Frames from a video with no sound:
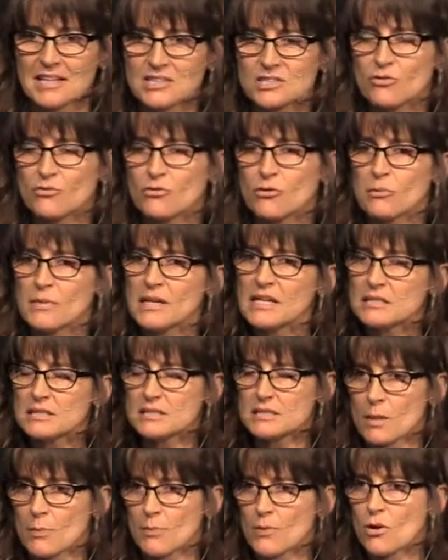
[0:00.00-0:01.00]
And so, for me to
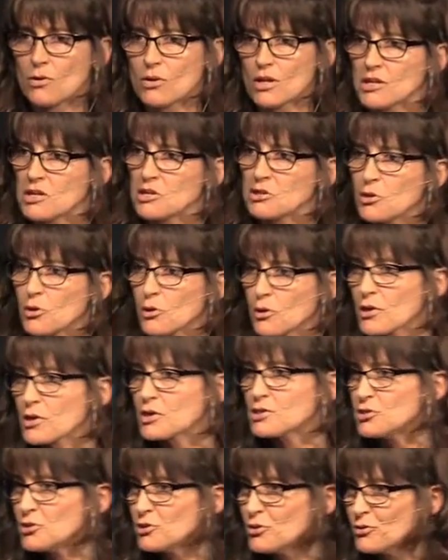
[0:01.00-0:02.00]
step out and
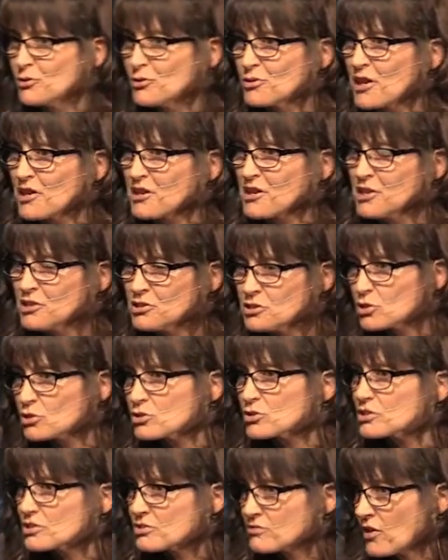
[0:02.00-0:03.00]
encourage you that in
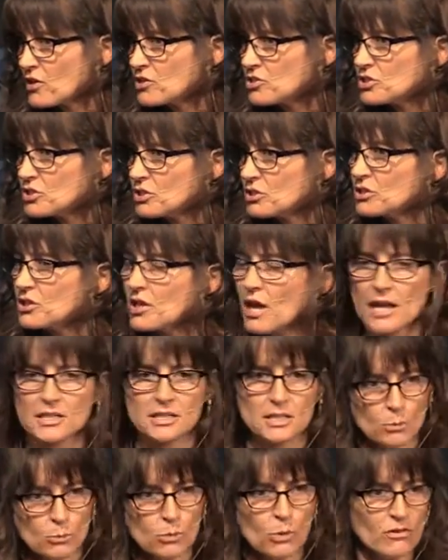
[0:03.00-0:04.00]
your dysfunction,
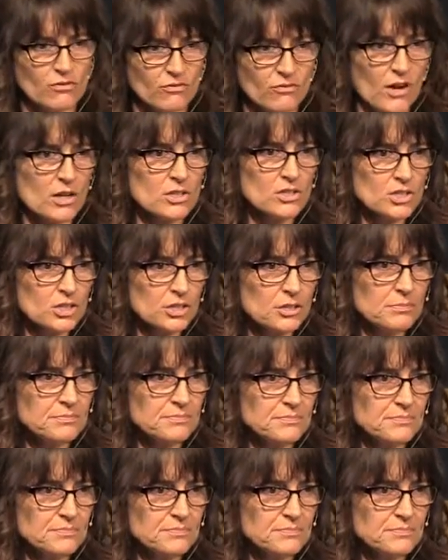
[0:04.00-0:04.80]
God can bring function,